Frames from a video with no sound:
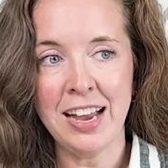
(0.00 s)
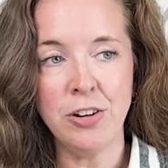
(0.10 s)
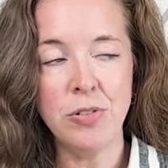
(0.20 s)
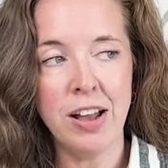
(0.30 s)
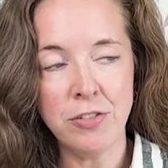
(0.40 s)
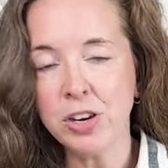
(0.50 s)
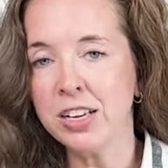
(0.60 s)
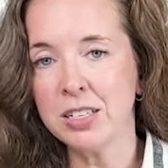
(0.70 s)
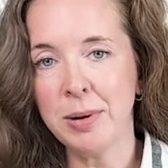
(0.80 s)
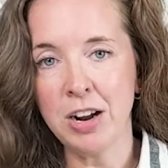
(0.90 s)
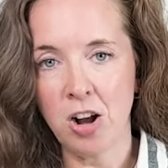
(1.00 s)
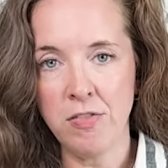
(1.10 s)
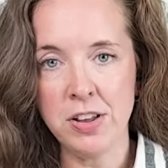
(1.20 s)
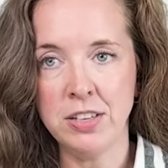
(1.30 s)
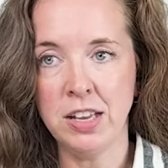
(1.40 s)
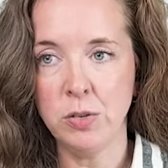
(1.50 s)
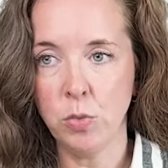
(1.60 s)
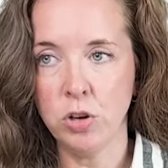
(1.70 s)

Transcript: I don't ever get to my office and